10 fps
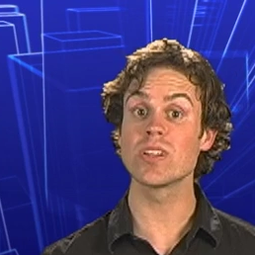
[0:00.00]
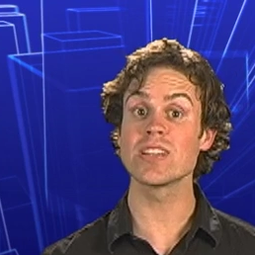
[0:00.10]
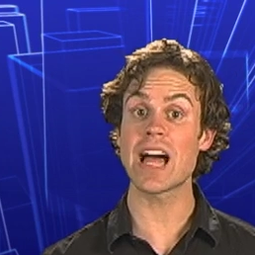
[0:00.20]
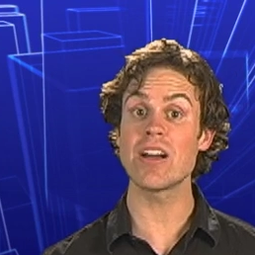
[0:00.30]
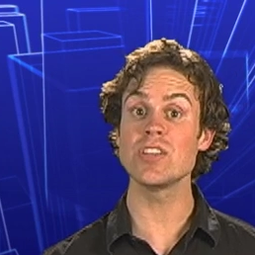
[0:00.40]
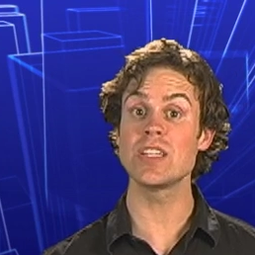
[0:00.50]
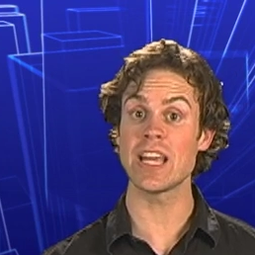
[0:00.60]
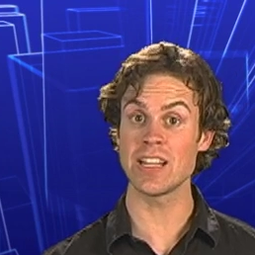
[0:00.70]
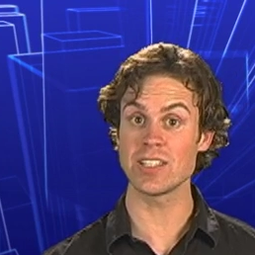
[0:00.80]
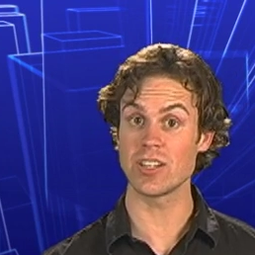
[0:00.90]
allow you to
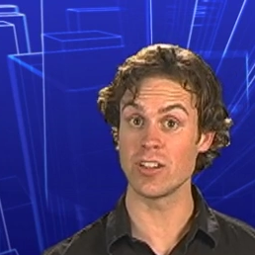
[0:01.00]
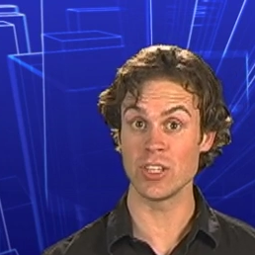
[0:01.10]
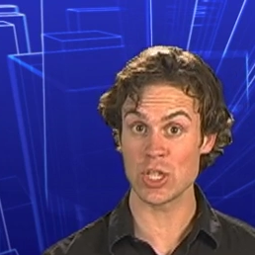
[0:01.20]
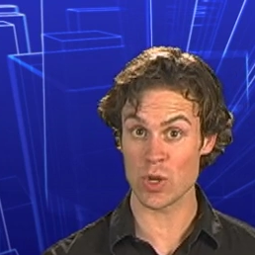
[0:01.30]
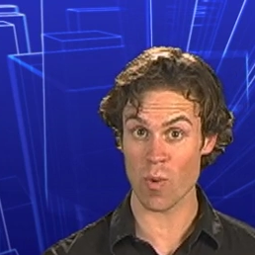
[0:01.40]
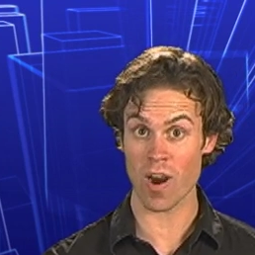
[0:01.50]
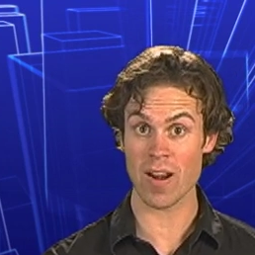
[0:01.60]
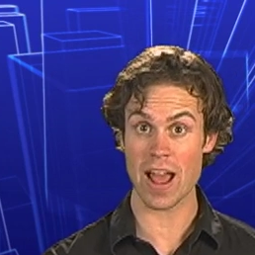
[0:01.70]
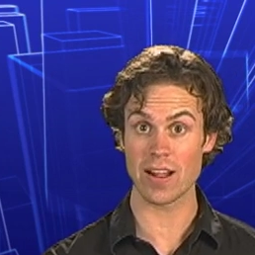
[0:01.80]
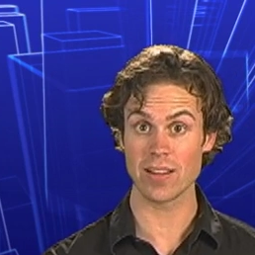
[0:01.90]
enter the
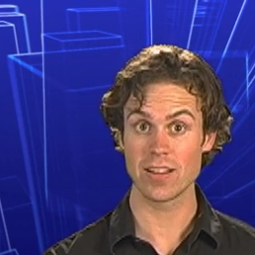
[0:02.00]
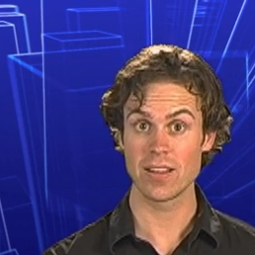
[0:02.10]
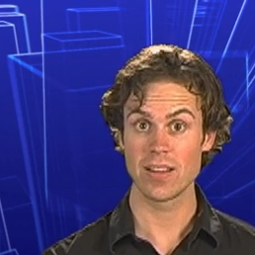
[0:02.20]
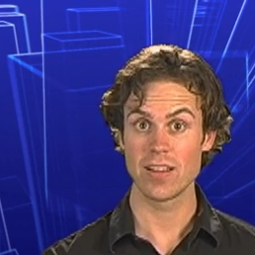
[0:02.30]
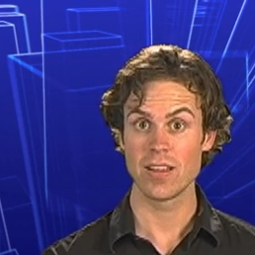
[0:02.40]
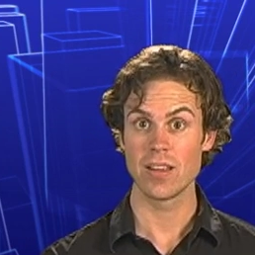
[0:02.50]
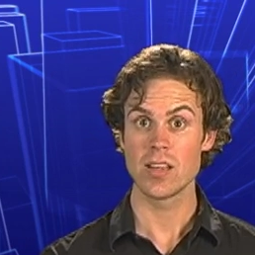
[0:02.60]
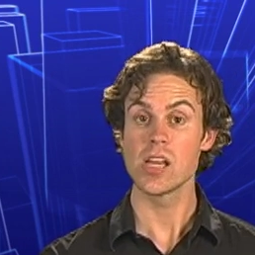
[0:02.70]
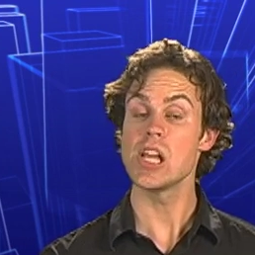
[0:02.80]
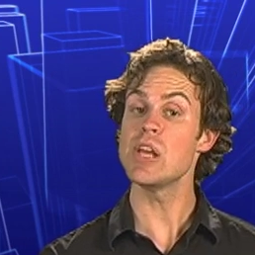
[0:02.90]
URL.
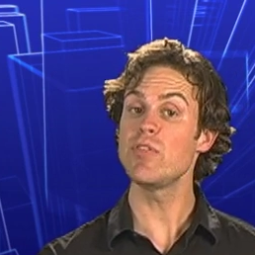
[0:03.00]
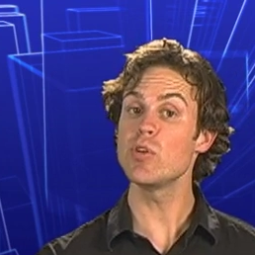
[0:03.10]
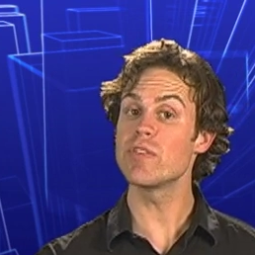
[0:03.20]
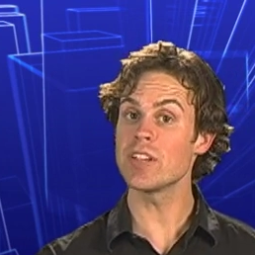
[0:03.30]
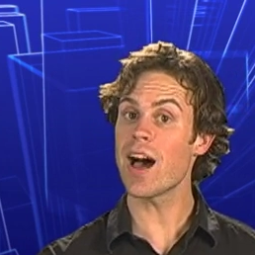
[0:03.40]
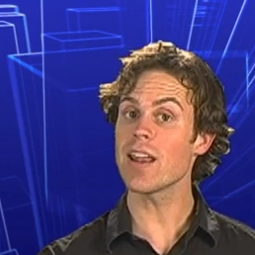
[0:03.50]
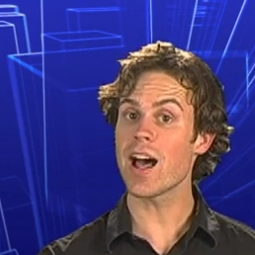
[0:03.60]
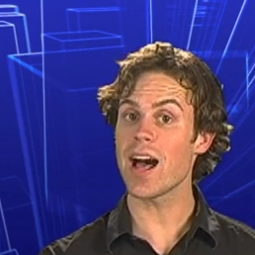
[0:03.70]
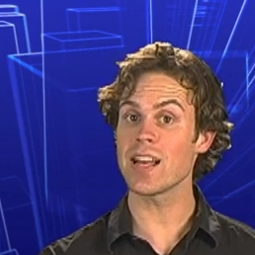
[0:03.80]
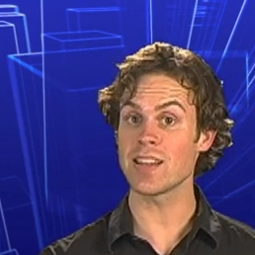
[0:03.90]
If you have not
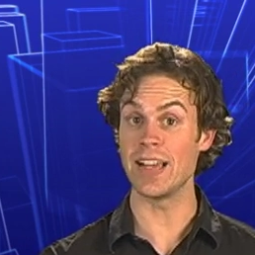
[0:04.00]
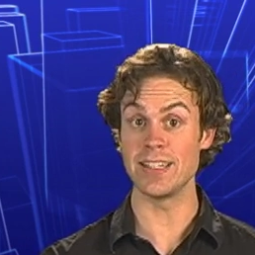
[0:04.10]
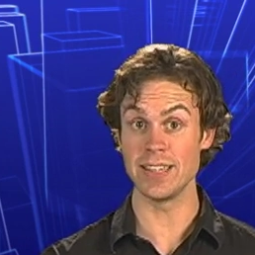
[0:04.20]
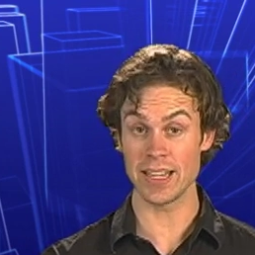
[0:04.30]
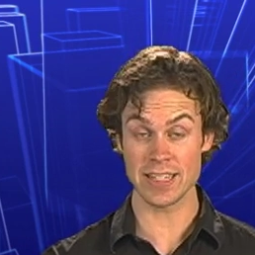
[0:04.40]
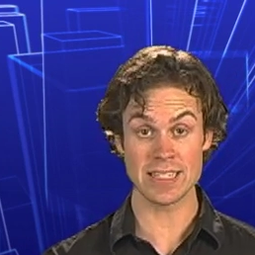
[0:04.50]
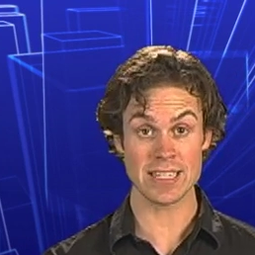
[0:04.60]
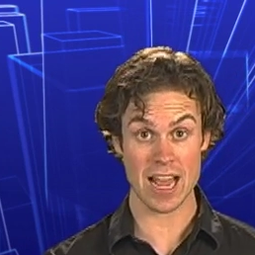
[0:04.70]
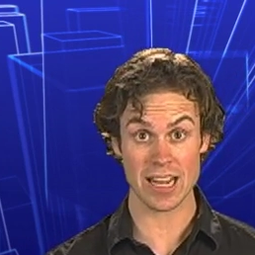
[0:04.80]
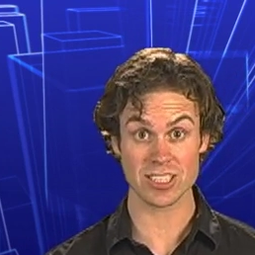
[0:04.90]
highlighted any
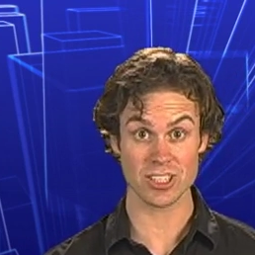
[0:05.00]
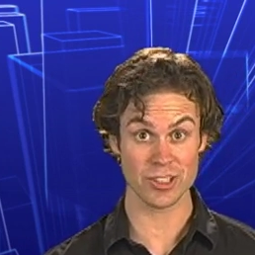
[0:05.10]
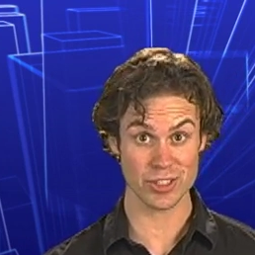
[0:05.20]
text on your